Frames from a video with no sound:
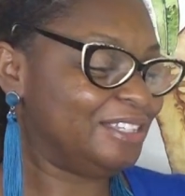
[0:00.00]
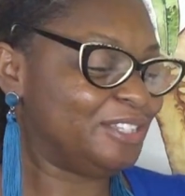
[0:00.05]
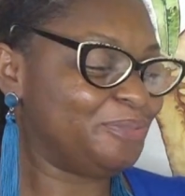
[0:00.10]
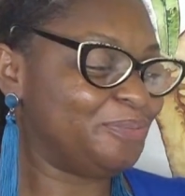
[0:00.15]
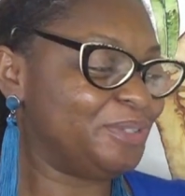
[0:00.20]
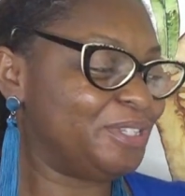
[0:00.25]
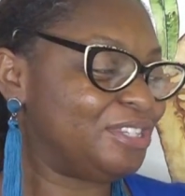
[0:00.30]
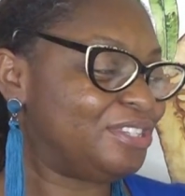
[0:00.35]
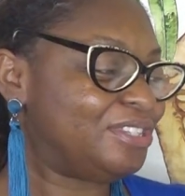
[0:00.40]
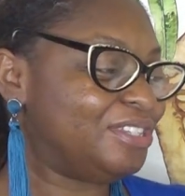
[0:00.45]

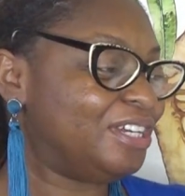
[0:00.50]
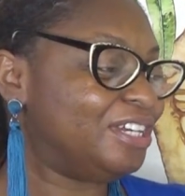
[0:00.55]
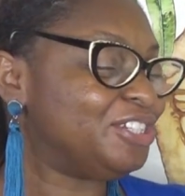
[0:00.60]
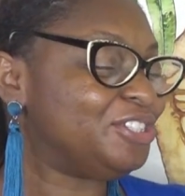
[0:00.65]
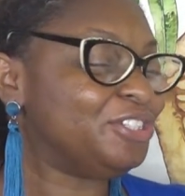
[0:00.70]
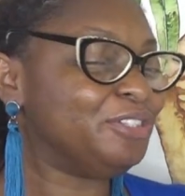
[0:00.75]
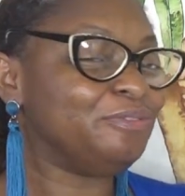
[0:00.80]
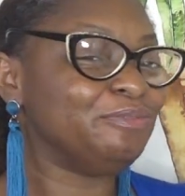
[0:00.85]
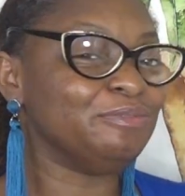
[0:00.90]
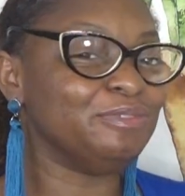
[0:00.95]
This was
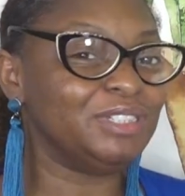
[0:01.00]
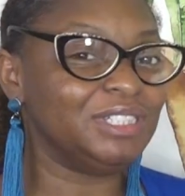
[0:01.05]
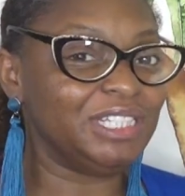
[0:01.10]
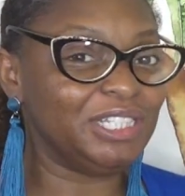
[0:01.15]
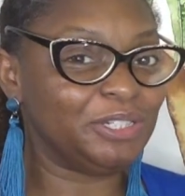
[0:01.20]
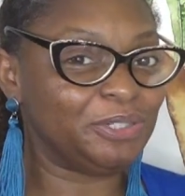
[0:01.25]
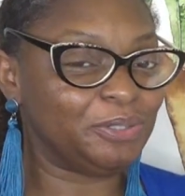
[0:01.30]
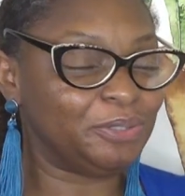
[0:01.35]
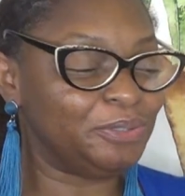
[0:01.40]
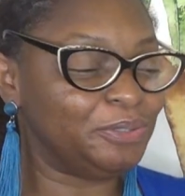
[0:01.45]
such a
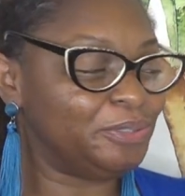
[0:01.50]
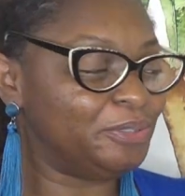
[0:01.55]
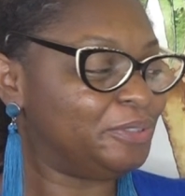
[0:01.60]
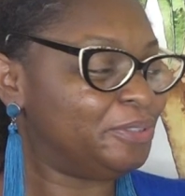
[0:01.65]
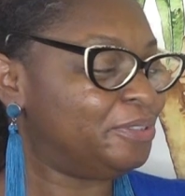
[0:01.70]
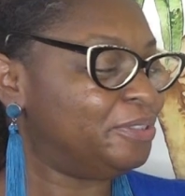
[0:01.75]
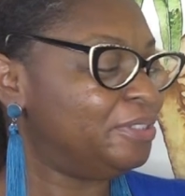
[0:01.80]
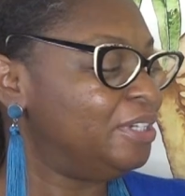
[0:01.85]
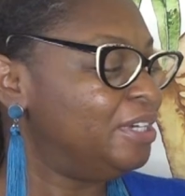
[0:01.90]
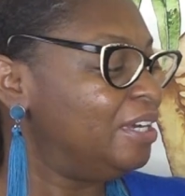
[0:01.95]
really
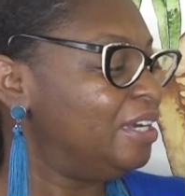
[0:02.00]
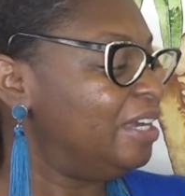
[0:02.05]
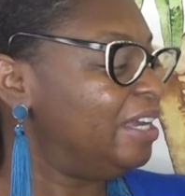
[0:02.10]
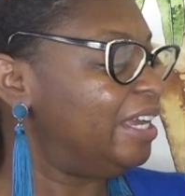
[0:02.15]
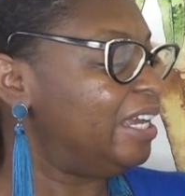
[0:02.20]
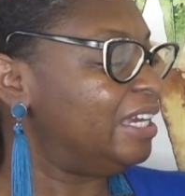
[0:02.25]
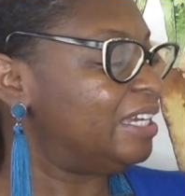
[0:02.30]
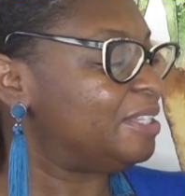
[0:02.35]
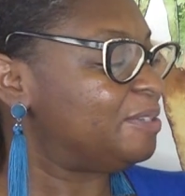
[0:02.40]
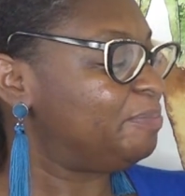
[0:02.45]
cool
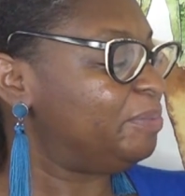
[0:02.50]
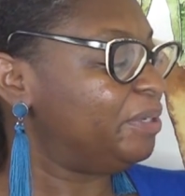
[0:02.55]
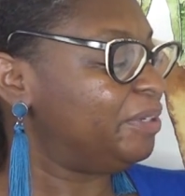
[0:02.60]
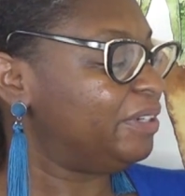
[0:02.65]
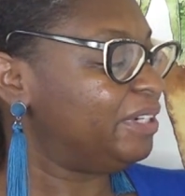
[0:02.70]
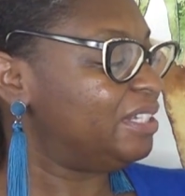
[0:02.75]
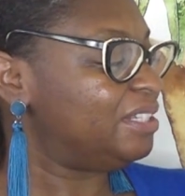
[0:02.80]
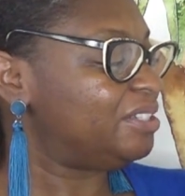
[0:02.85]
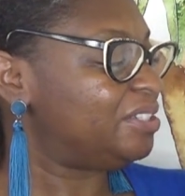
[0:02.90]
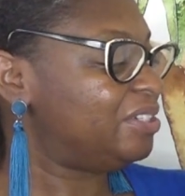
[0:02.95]

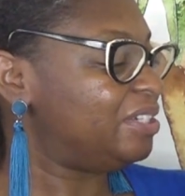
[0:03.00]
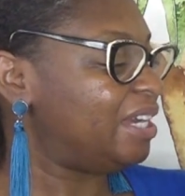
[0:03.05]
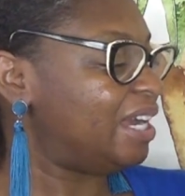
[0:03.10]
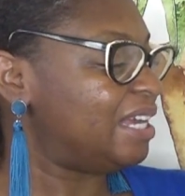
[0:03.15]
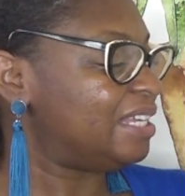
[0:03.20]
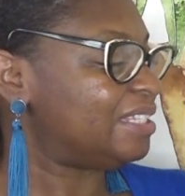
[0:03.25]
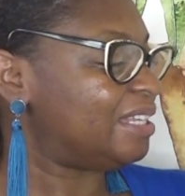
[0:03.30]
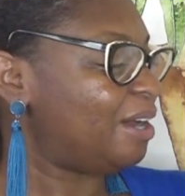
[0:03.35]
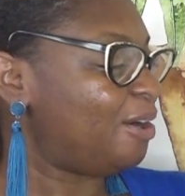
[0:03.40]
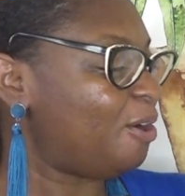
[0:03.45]
experience, you
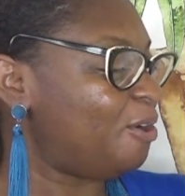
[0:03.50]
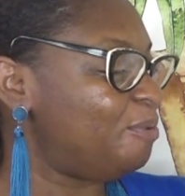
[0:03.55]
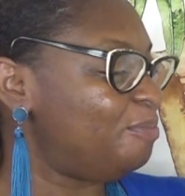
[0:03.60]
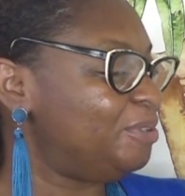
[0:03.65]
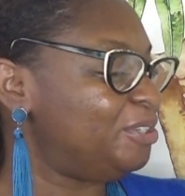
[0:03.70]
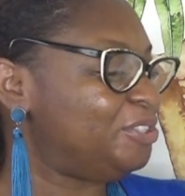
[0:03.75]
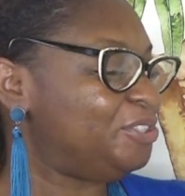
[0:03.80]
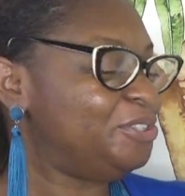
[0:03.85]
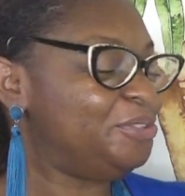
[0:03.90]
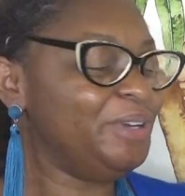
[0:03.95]
guys. I
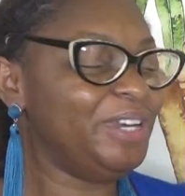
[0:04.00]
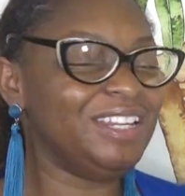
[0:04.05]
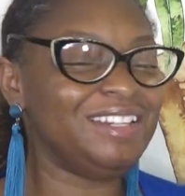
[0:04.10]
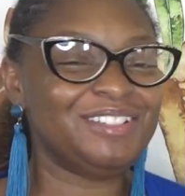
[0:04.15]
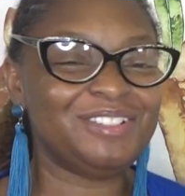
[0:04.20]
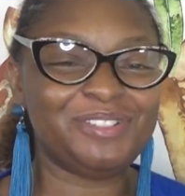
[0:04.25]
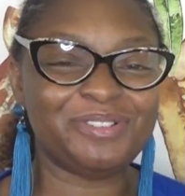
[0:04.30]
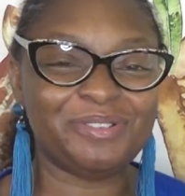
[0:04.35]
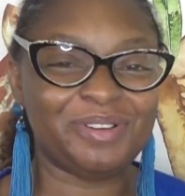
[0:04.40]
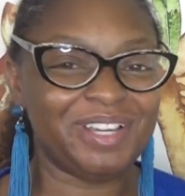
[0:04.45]
hope that you
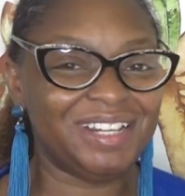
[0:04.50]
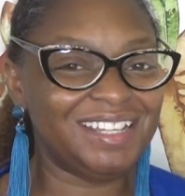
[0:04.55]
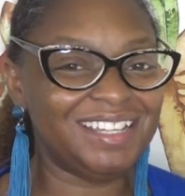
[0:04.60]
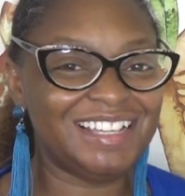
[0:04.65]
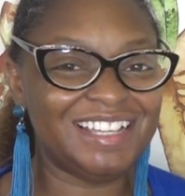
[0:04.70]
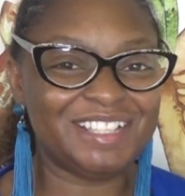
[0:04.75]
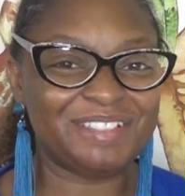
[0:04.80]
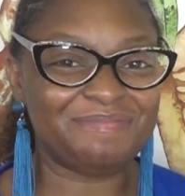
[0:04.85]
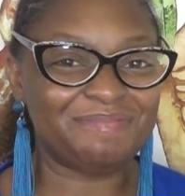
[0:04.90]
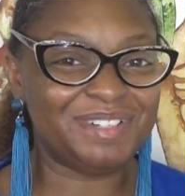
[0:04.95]
enjoyed
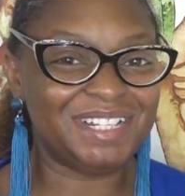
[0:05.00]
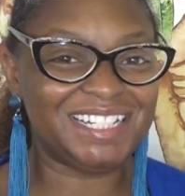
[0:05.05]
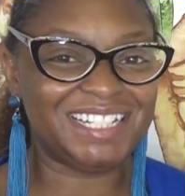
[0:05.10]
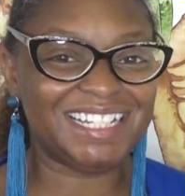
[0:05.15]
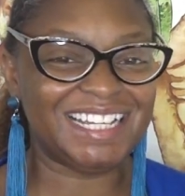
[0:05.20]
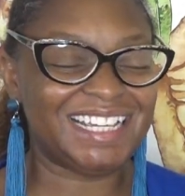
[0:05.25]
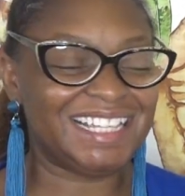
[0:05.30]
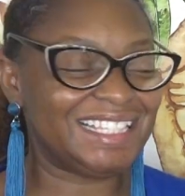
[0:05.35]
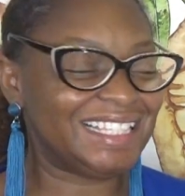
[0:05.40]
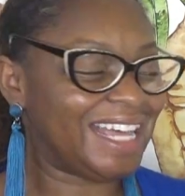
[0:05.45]
it as
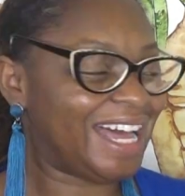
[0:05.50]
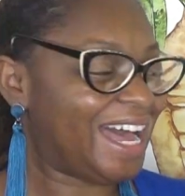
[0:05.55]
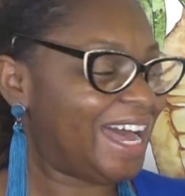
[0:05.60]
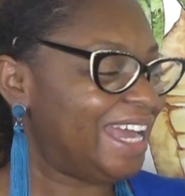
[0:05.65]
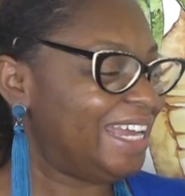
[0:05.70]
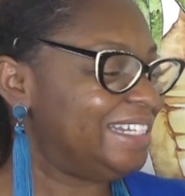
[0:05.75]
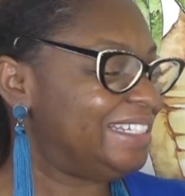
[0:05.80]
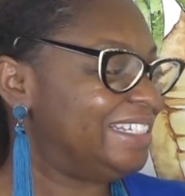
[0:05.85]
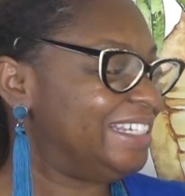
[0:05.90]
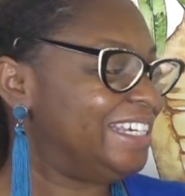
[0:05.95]
much as
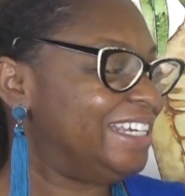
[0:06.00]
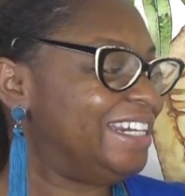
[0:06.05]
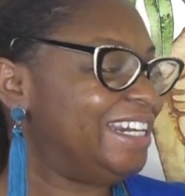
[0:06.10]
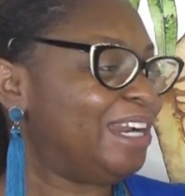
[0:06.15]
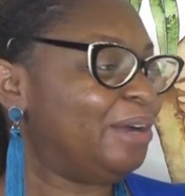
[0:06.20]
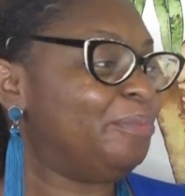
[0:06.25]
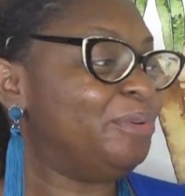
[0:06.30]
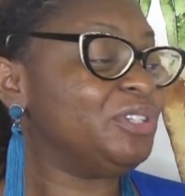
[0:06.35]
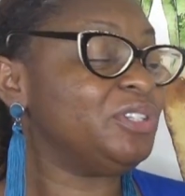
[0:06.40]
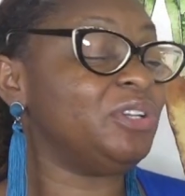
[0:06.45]
I did.
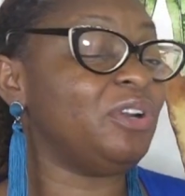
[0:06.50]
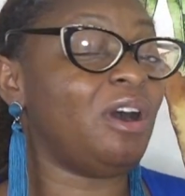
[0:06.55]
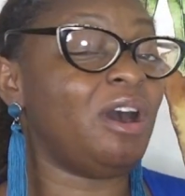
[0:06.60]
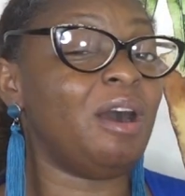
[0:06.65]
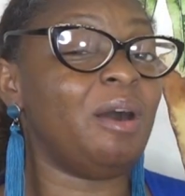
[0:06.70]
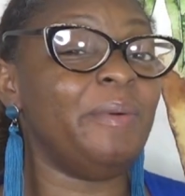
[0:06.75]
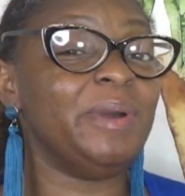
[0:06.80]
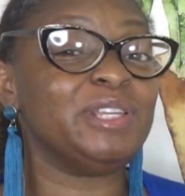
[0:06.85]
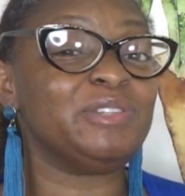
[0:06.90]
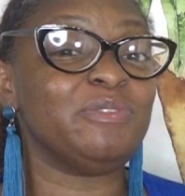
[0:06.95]
And I want you to
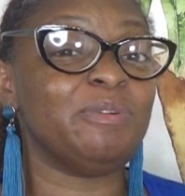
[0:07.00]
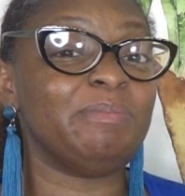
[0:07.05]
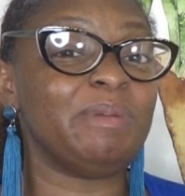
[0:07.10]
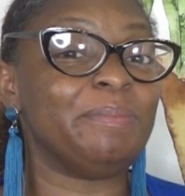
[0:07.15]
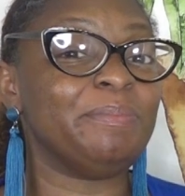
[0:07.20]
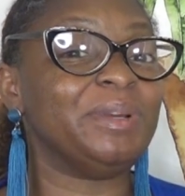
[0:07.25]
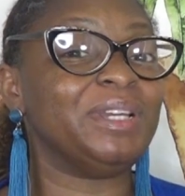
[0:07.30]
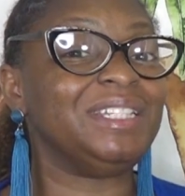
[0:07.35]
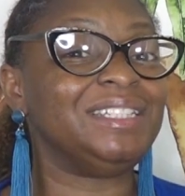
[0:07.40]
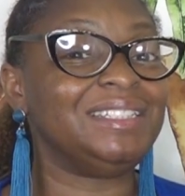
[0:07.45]
always
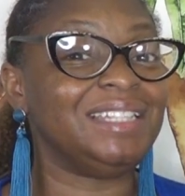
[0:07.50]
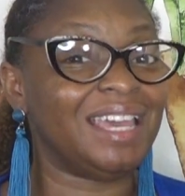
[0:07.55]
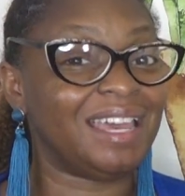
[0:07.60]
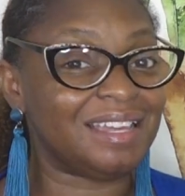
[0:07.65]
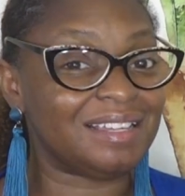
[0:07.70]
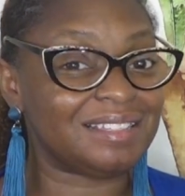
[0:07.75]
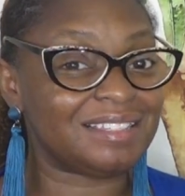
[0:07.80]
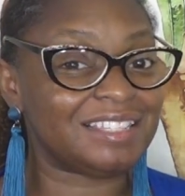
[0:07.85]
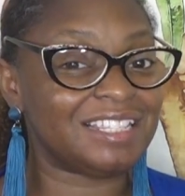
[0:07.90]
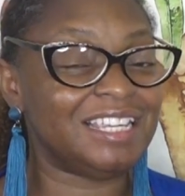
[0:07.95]
remember,
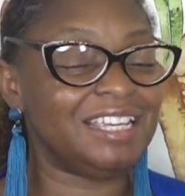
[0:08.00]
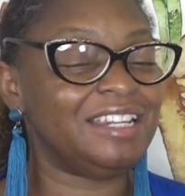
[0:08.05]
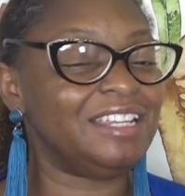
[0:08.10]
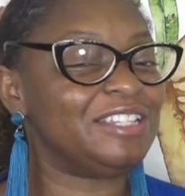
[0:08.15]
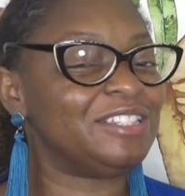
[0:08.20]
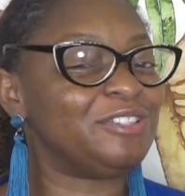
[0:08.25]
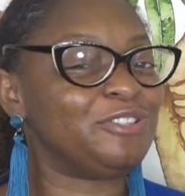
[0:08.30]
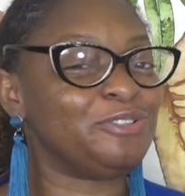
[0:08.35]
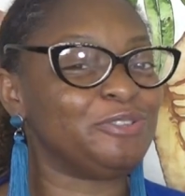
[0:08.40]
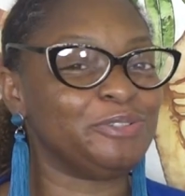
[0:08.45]
yes, it
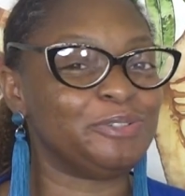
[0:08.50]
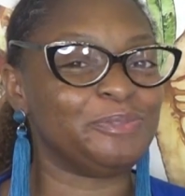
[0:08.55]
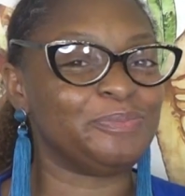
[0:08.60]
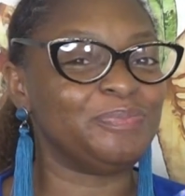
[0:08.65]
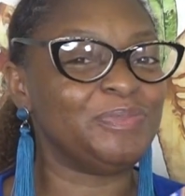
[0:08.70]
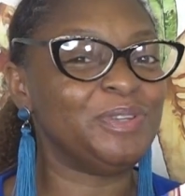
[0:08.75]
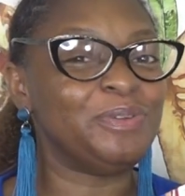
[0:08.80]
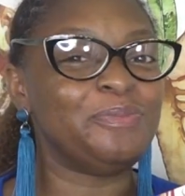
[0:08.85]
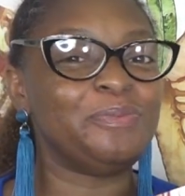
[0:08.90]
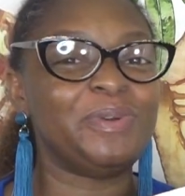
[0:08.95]
is true.